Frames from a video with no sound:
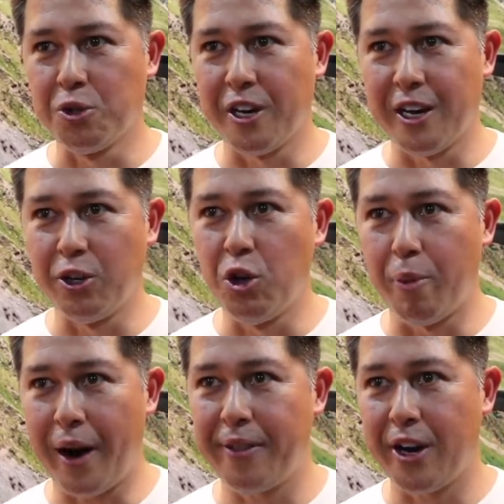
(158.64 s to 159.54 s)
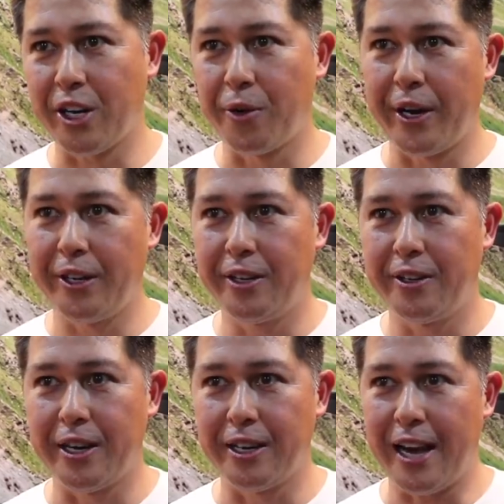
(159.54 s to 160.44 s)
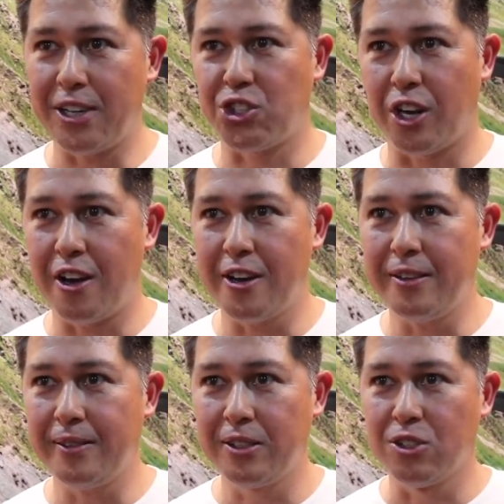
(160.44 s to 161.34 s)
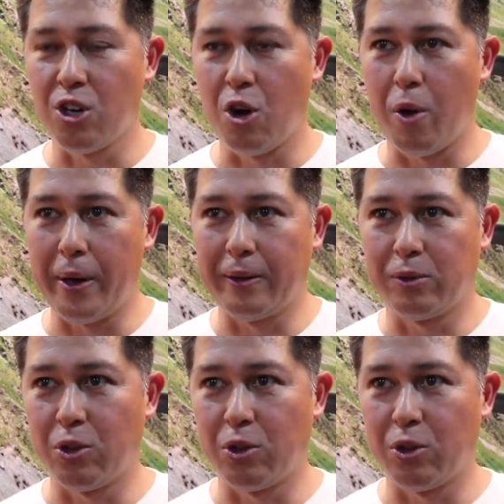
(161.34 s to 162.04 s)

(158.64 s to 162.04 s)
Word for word: of Chapter 2, Michael Pryde, and their head of marketing,